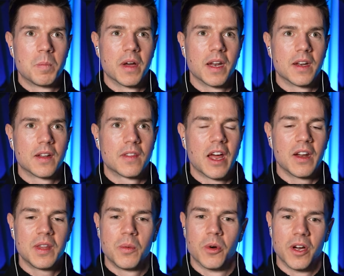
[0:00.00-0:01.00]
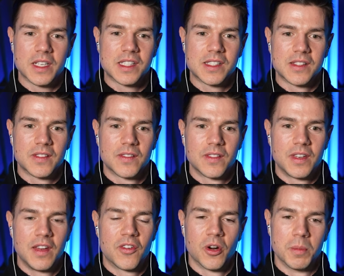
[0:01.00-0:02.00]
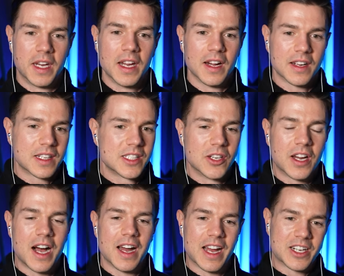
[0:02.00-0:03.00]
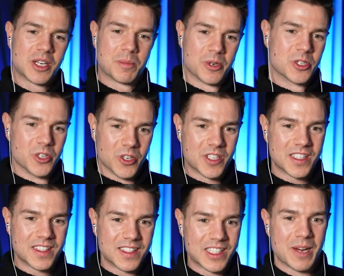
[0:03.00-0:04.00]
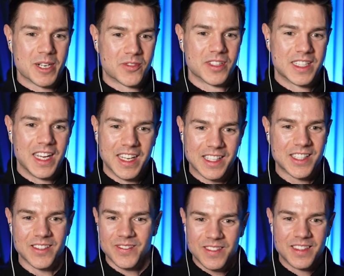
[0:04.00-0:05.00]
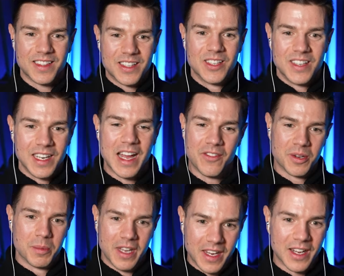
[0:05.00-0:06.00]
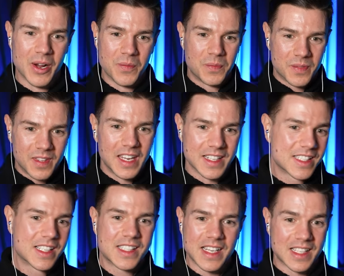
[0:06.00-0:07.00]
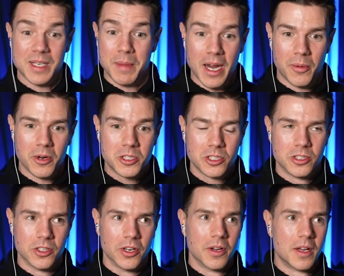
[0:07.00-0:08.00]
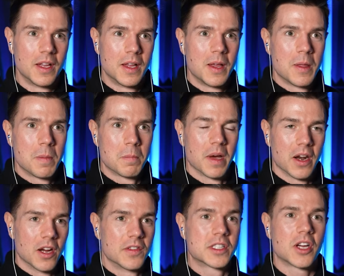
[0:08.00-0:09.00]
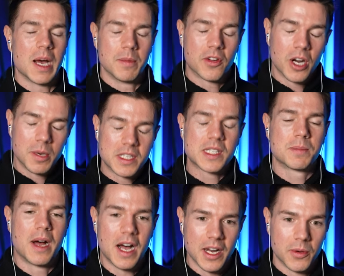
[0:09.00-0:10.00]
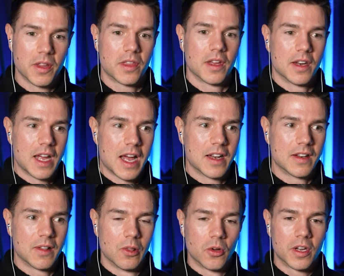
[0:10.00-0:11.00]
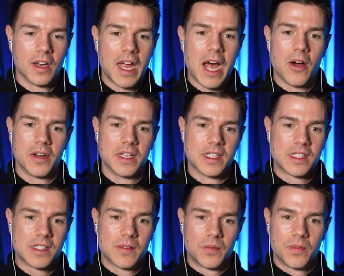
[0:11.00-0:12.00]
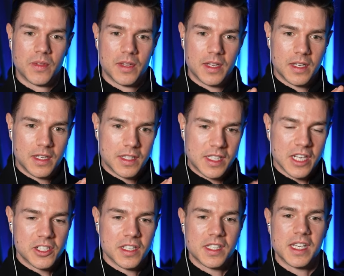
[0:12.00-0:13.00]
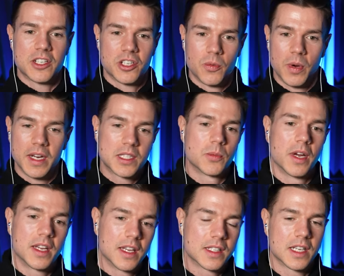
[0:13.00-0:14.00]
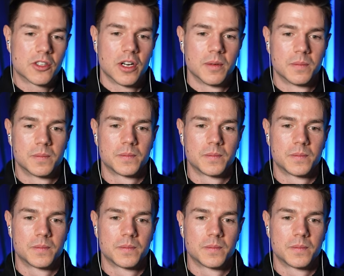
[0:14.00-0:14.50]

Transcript: but that only works if you're a beginner, because you can't actually produce so much fatigue. So inevitably you're going to get success no matter what you do. But over time, you've smarter with it and look at how it is session to session, week to week, et cetera.